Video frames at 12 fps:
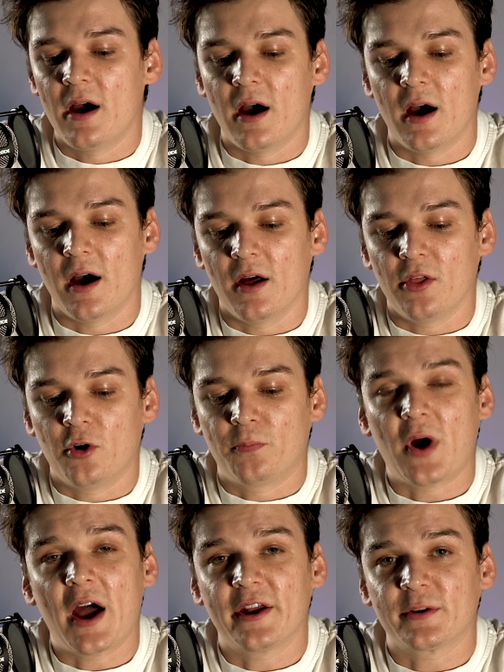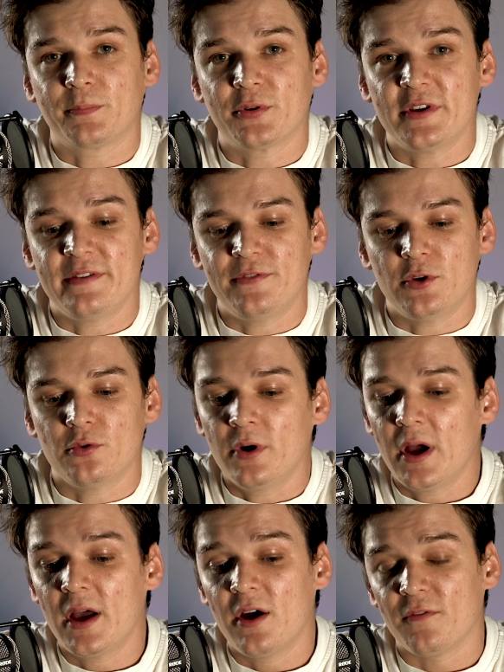A little product preview
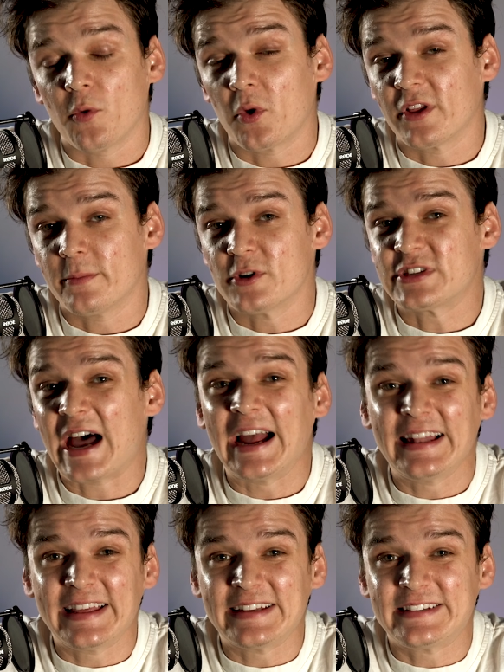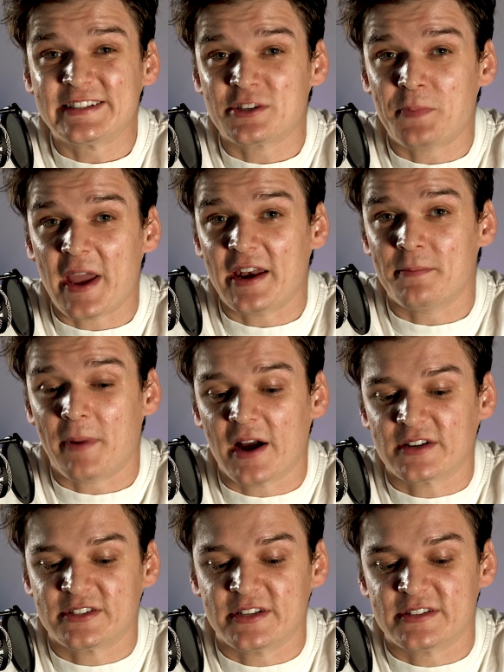for one of the most highly anticipated
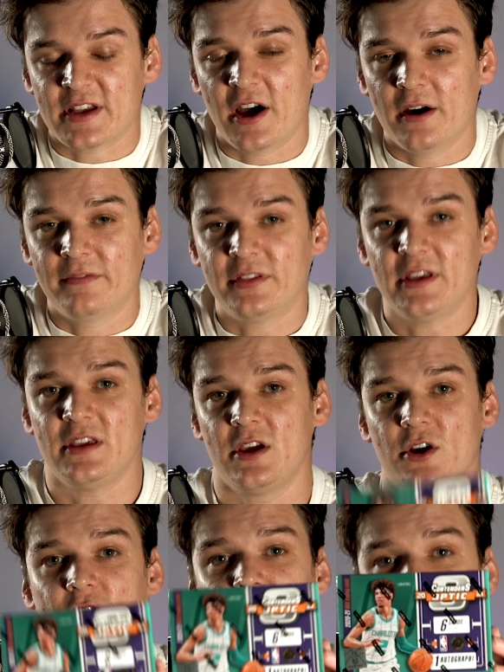boxes of the year,